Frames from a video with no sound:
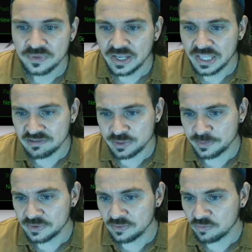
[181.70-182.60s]
The
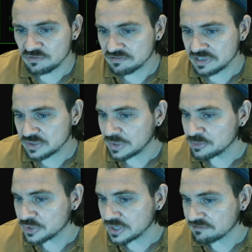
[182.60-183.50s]
reason why I'm
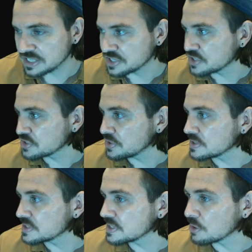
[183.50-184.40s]
doing it fresh is just so you can
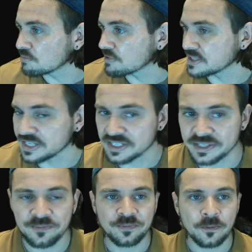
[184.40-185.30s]
see the whole process.
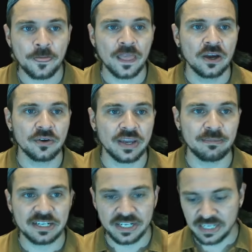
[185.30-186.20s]
Okay, I'm
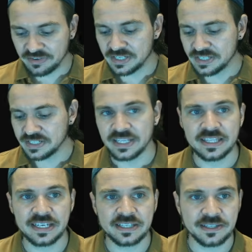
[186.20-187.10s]
actually even going to delete
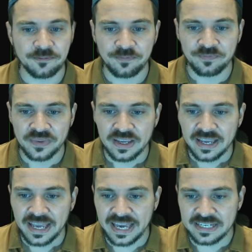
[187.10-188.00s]
this.
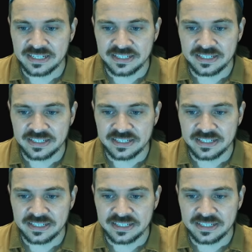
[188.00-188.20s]
And